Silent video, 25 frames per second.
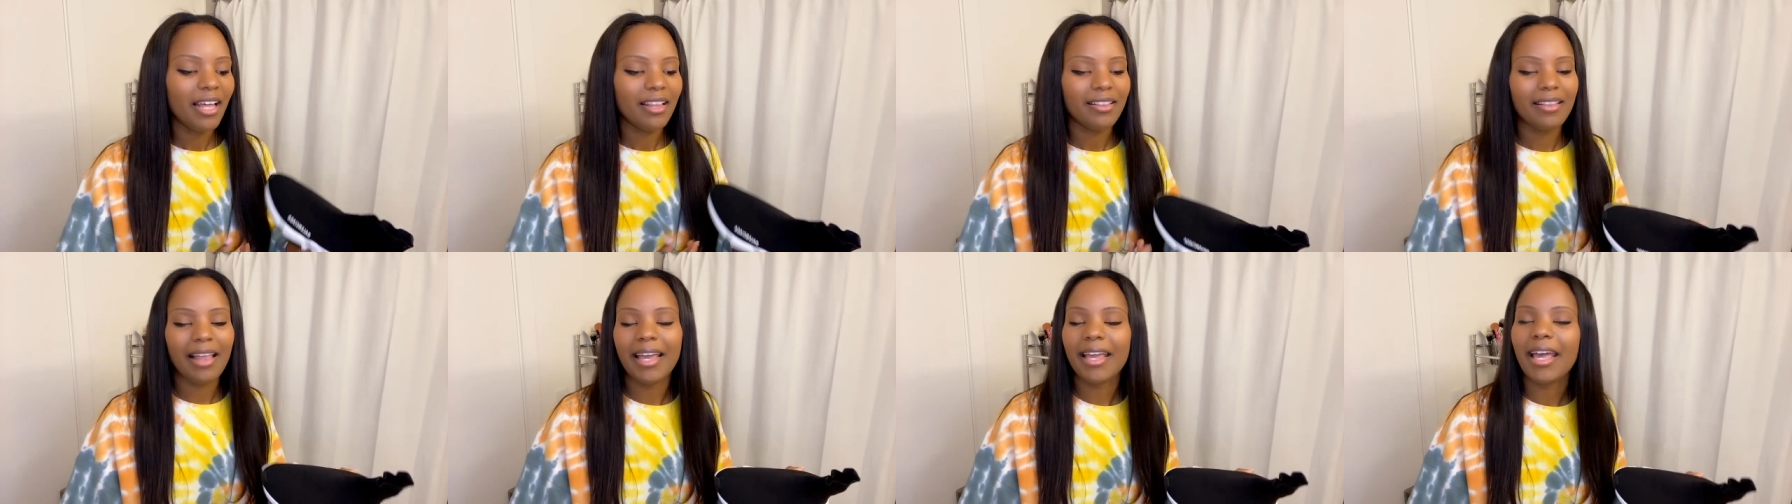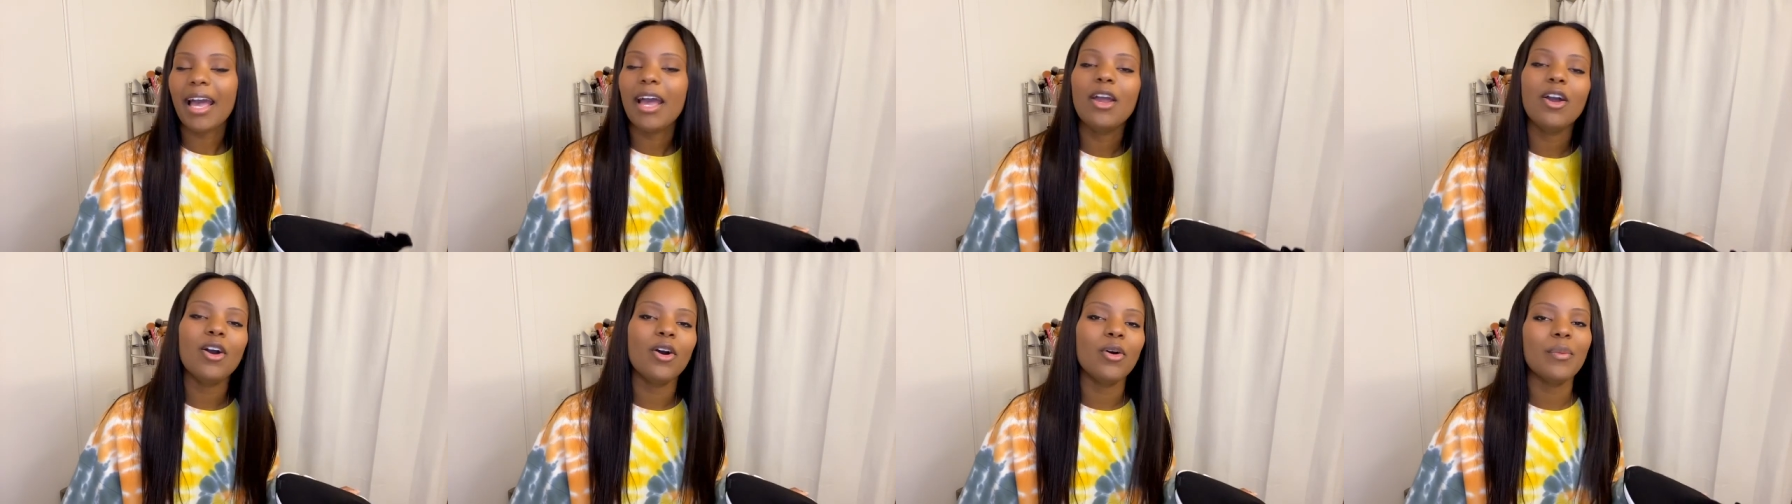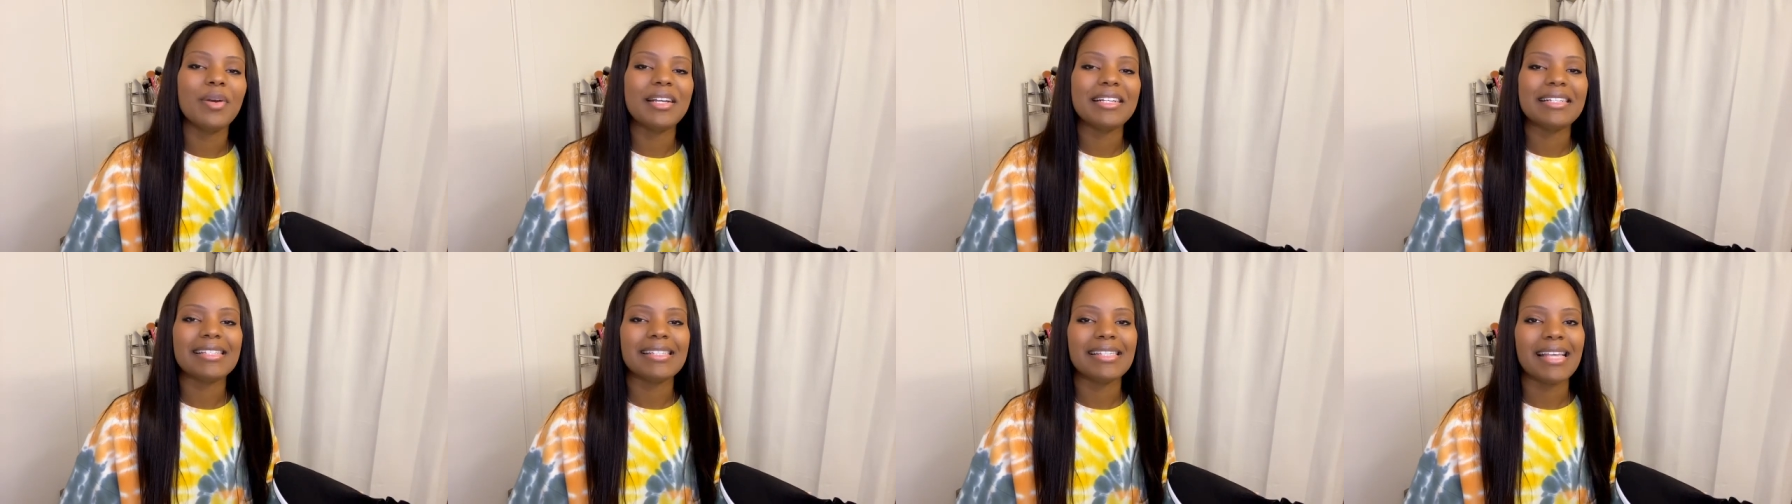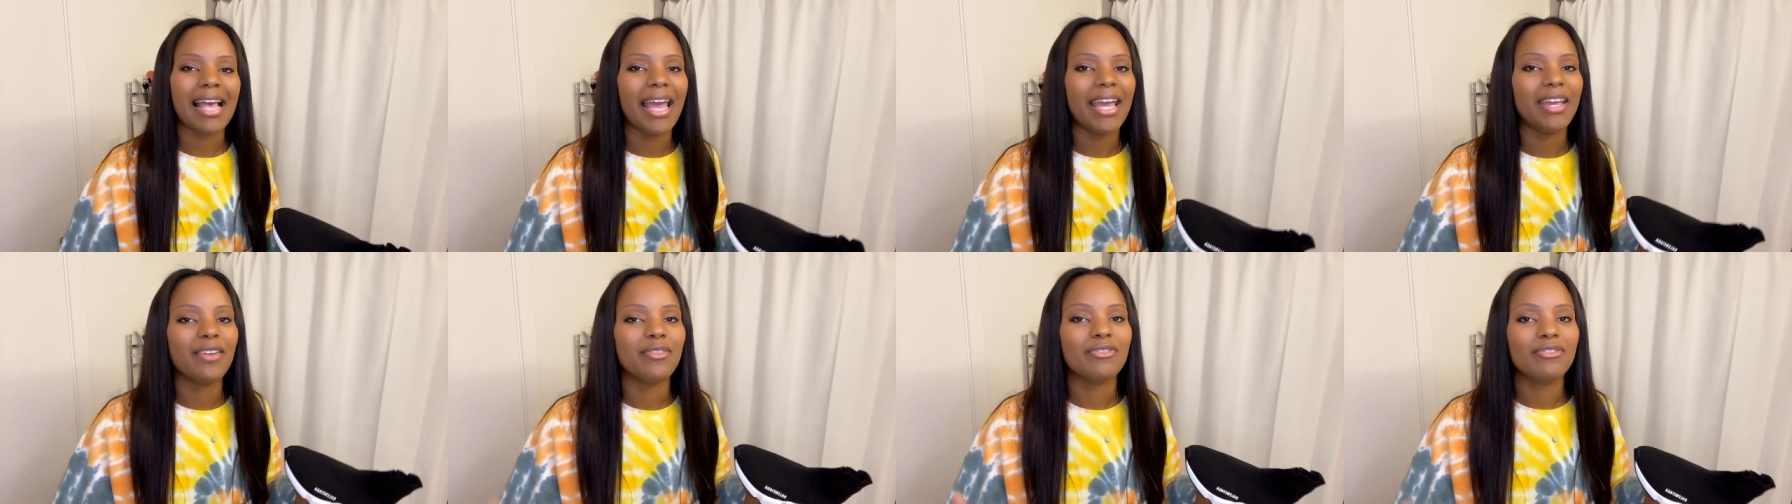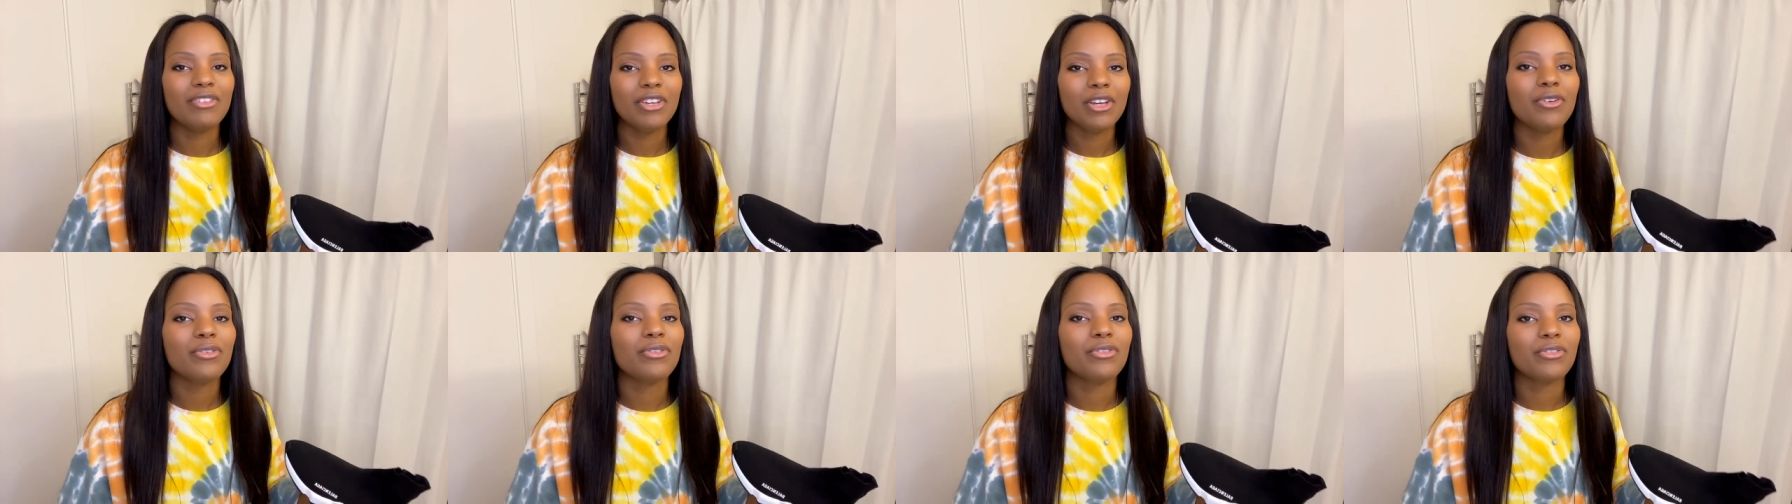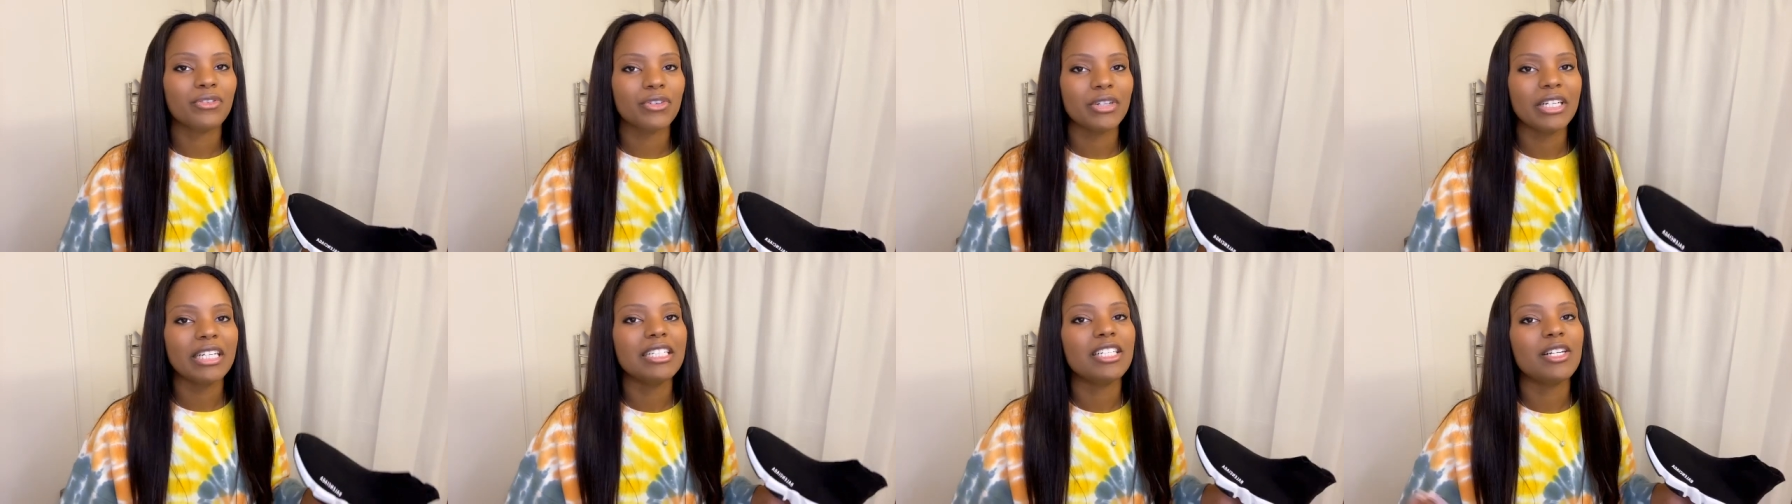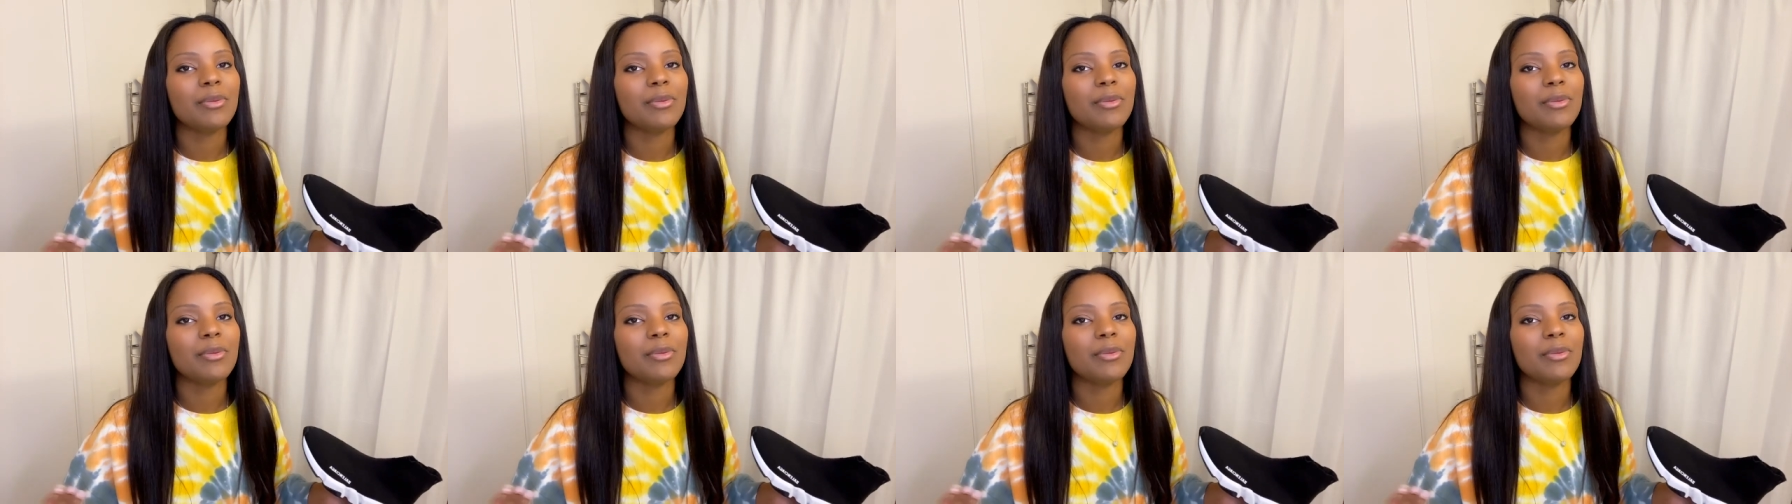Like I always say, feel free